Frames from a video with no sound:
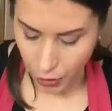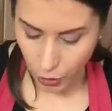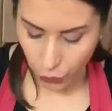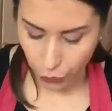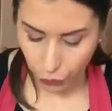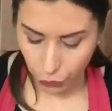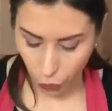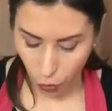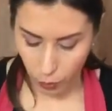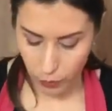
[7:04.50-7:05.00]
of
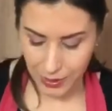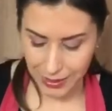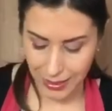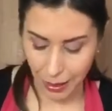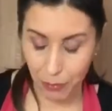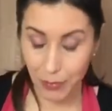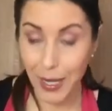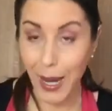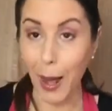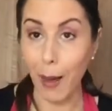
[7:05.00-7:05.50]
form
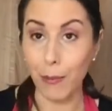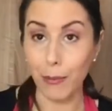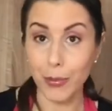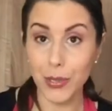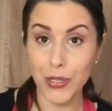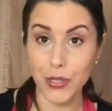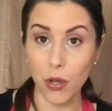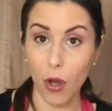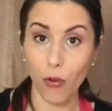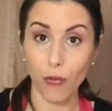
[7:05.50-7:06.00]
some
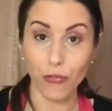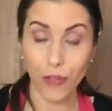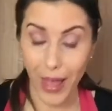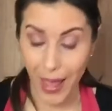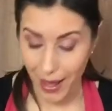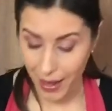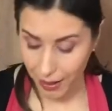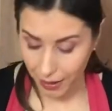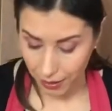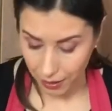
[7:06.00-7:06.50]
lumps of
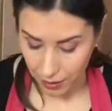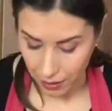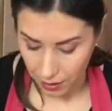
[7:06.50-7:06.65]
air